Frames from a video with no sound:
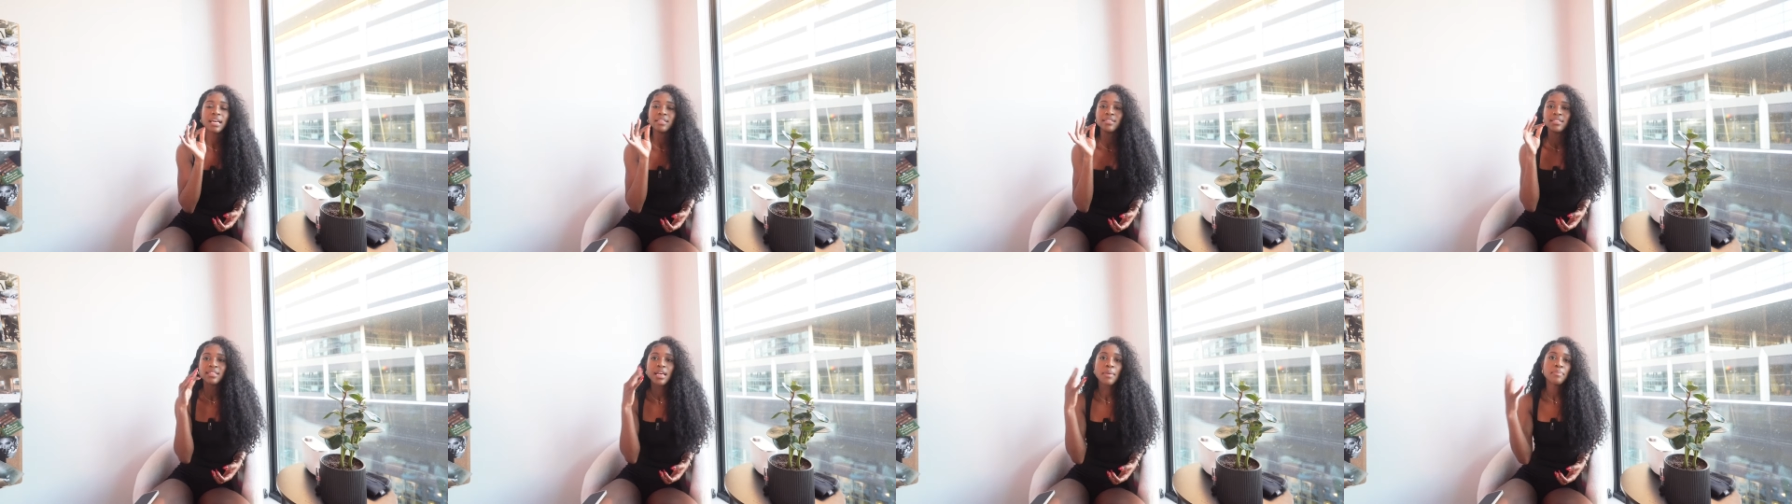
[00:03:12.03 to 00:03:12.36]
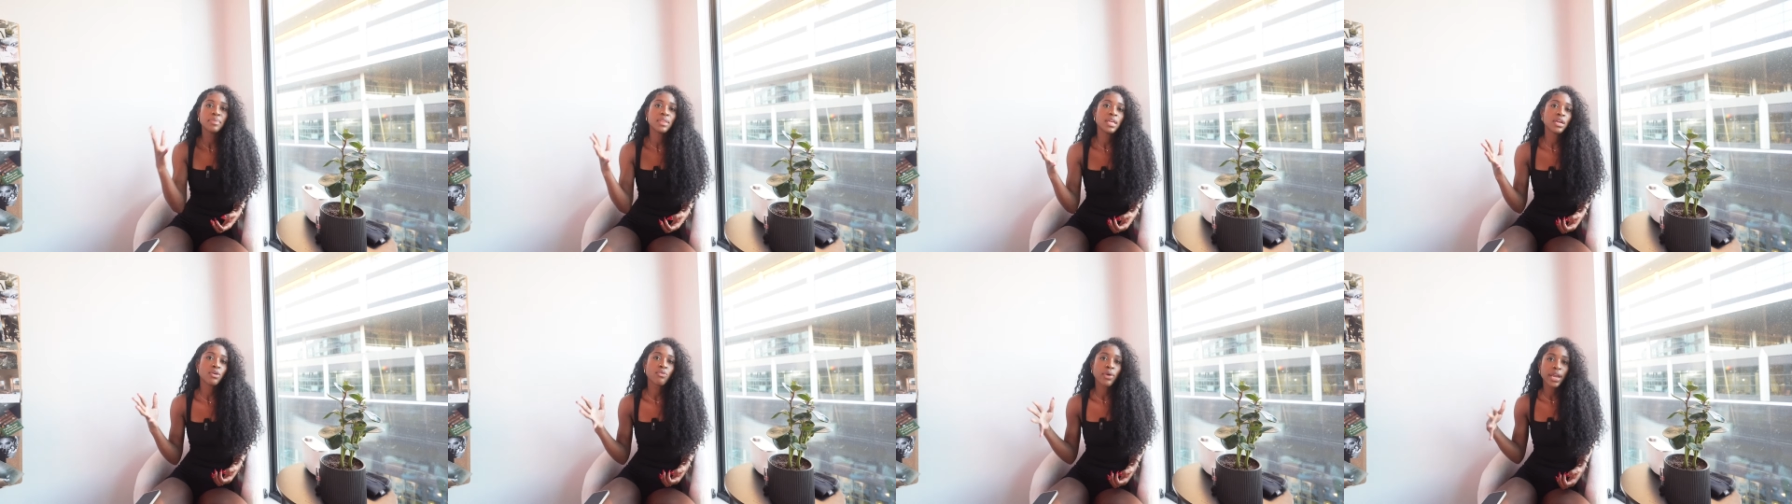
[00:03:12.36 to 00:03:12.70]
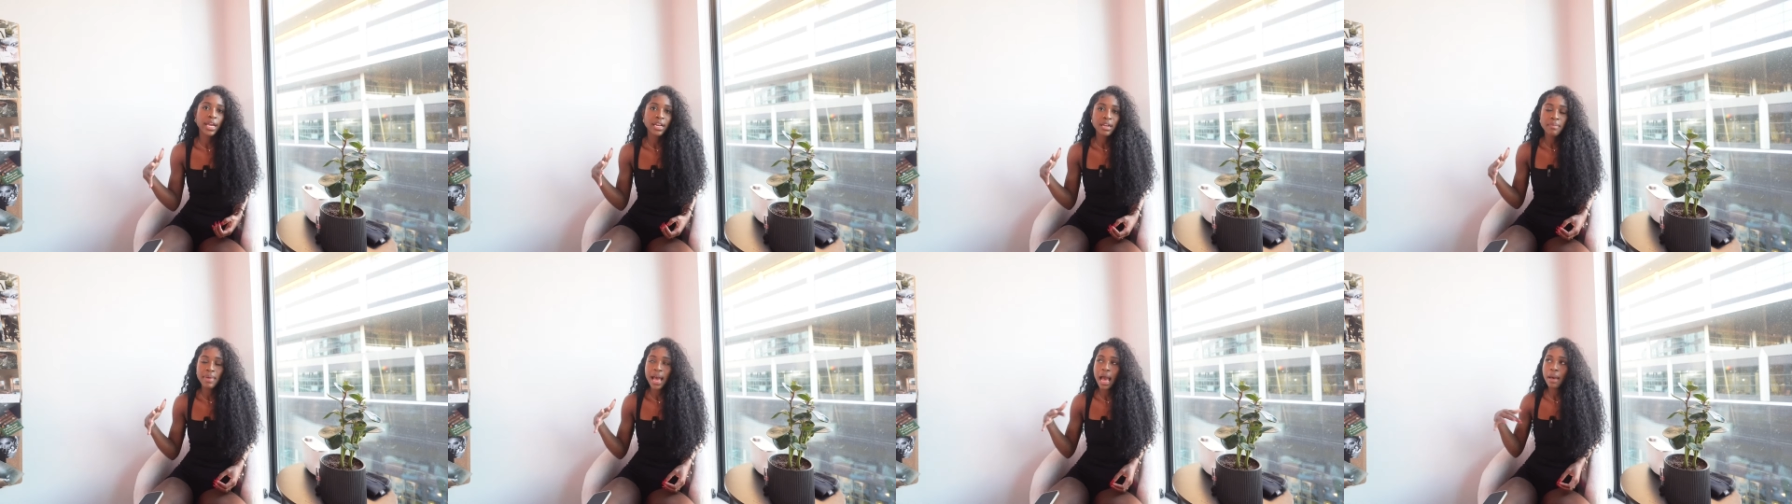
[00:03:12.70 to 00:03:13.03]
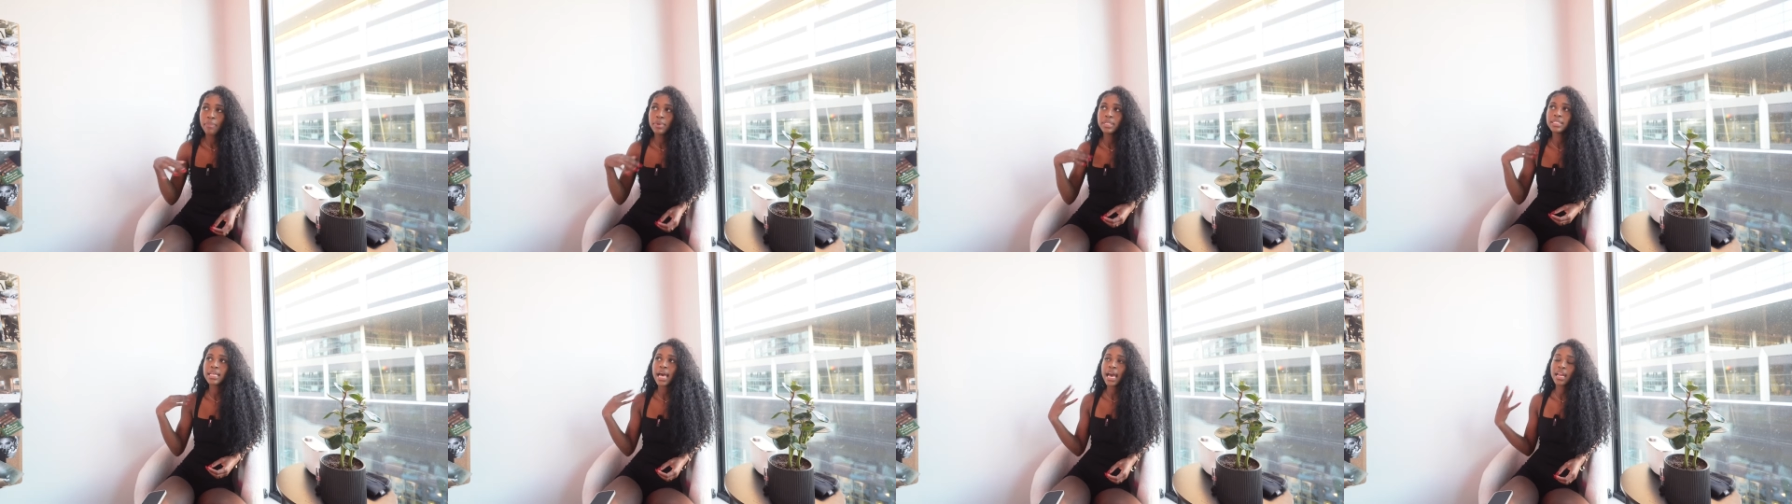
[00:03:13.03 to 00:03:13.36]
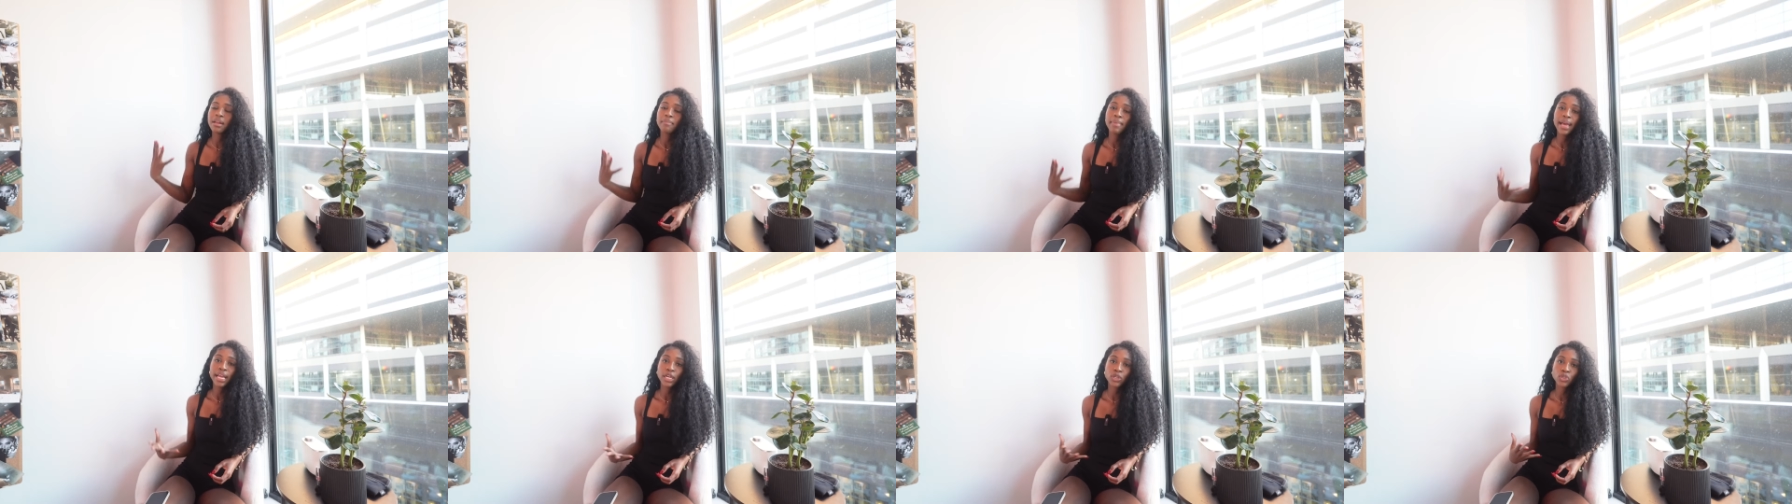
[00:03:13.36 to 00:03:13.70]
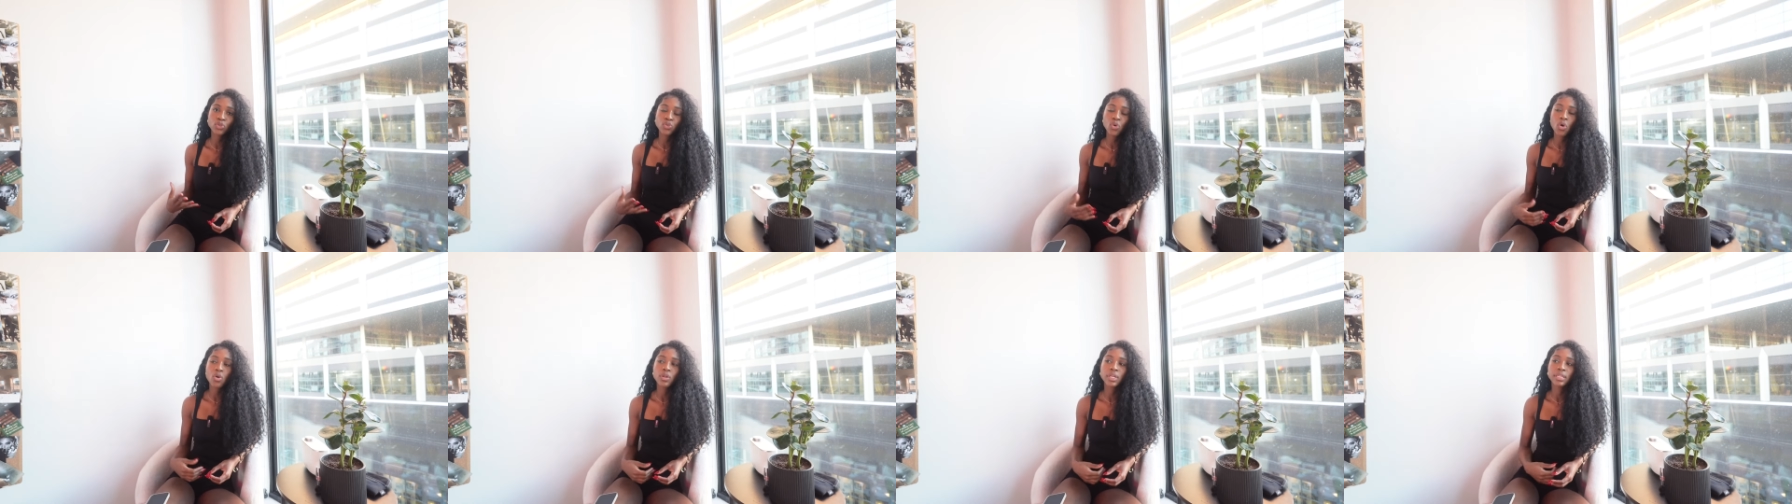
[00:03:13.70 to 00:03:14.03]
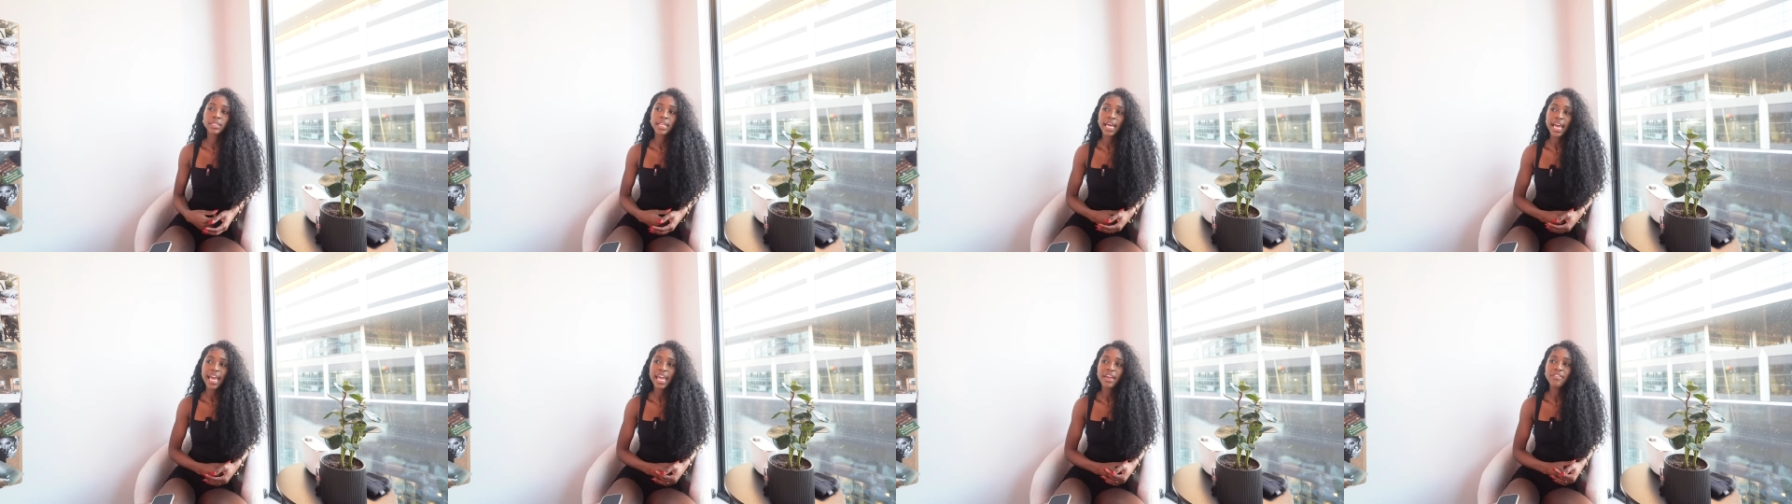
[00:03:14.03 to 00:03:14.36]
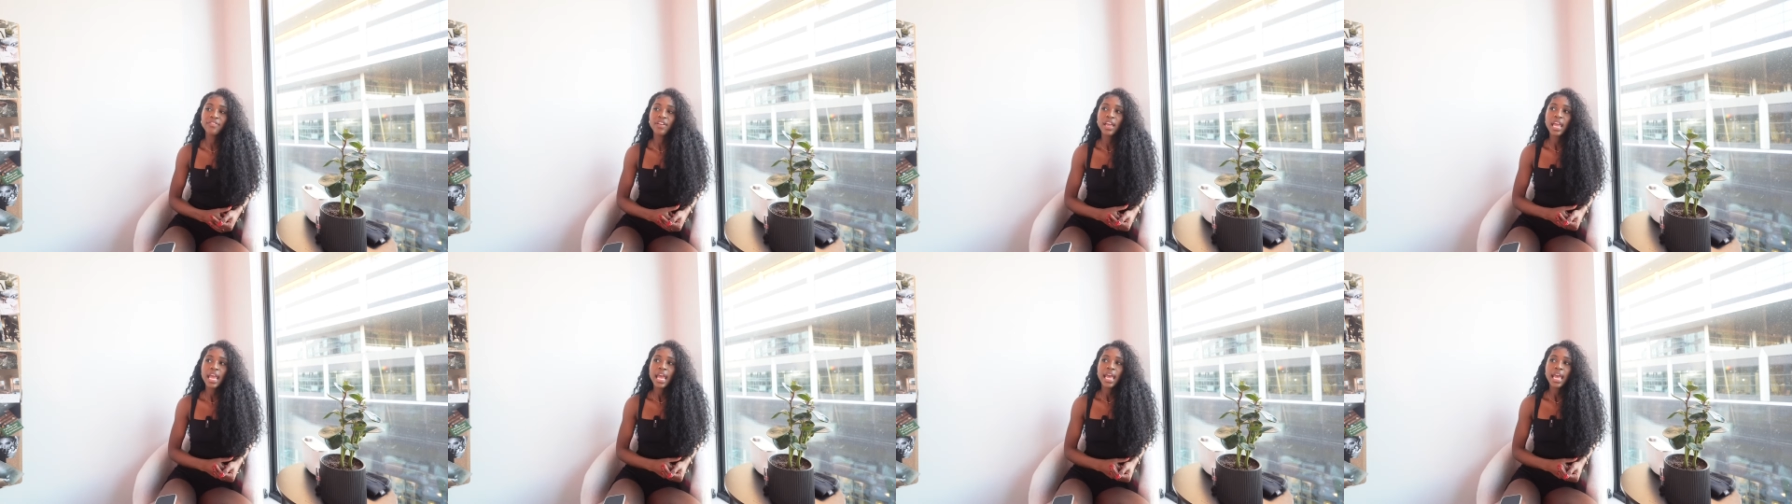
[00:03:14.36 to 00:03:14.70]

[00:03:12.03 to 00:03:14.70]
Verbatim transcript: something random happens out of my control in life,